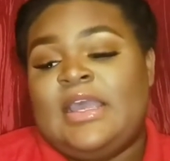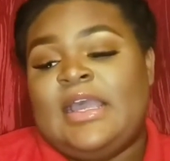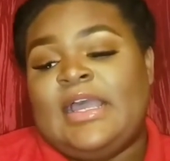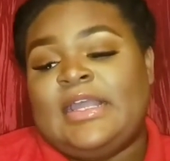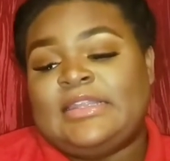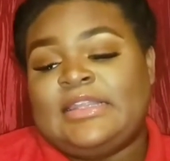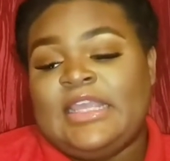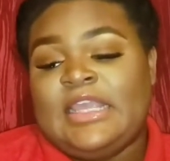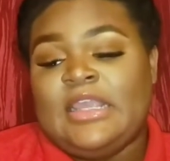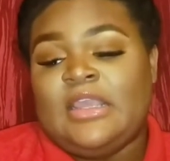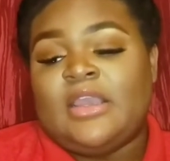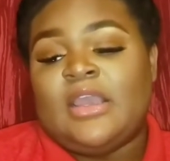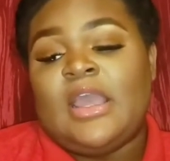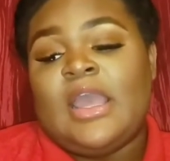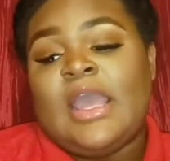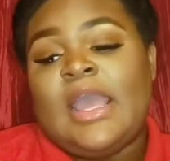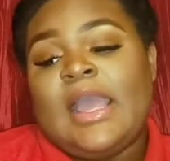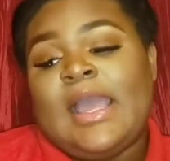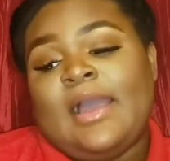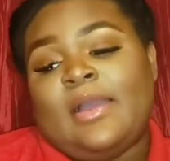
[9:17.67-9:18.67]
I think
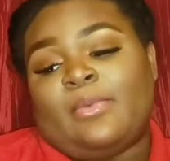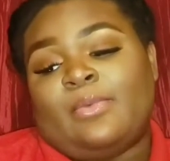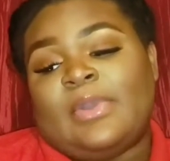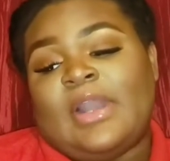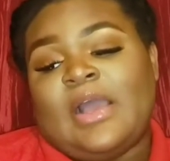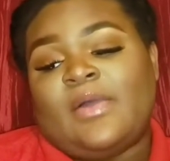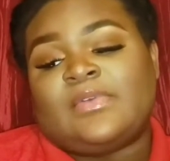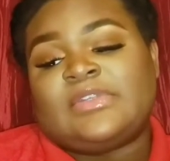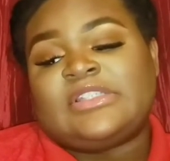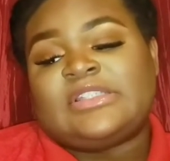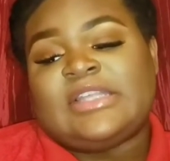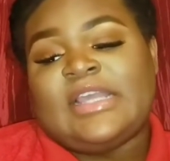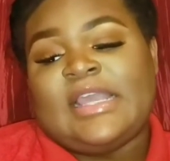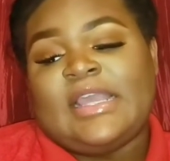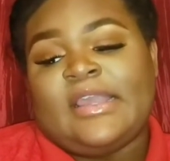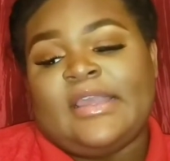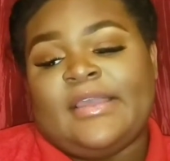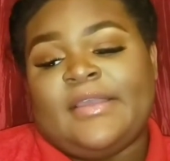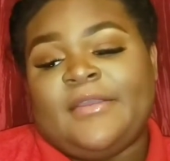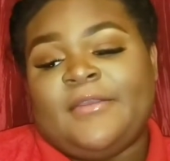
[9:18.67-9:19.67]
when I was
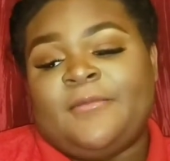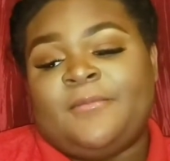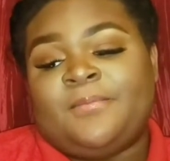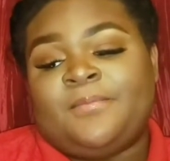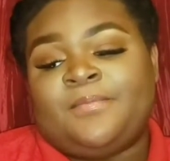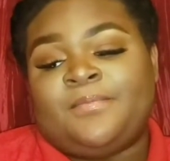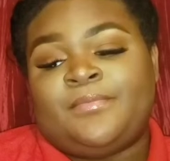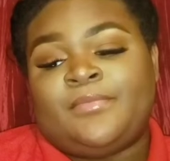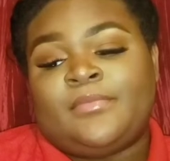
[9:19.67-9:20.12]
staying,